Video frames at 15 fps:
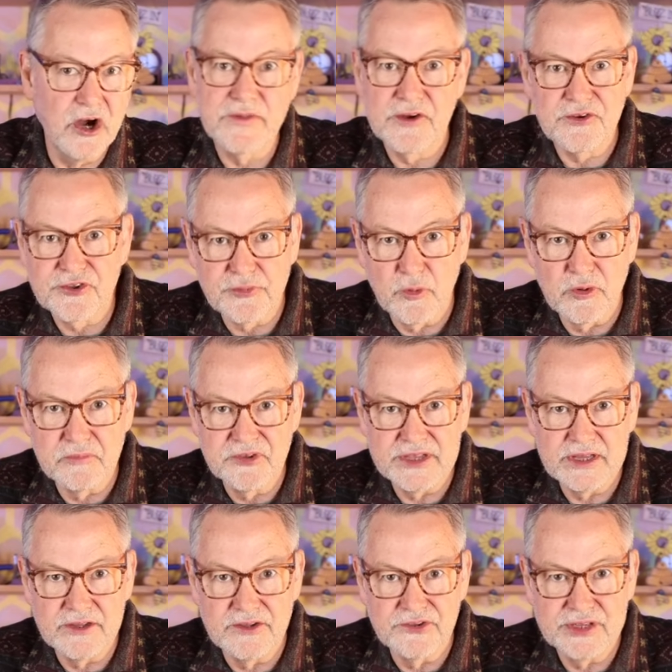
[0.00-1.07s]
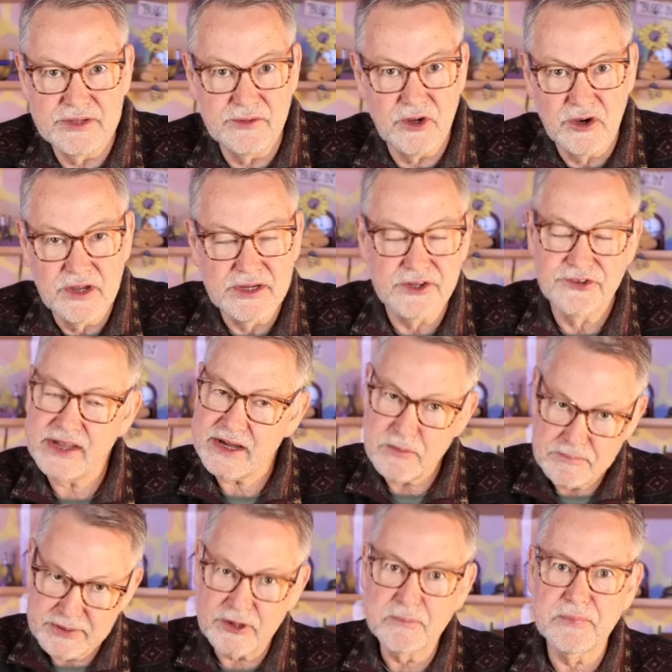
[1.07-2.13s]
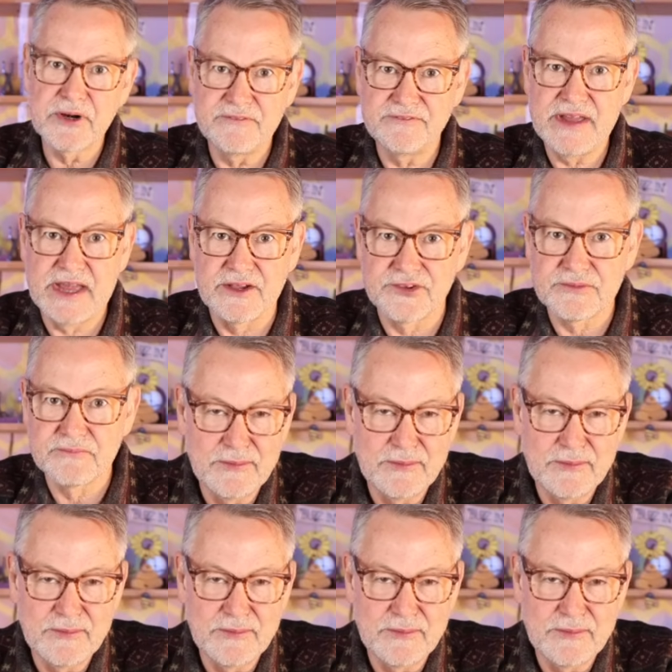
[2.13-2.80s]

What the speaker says: are there swarm cells? And because they can build them pretty fast.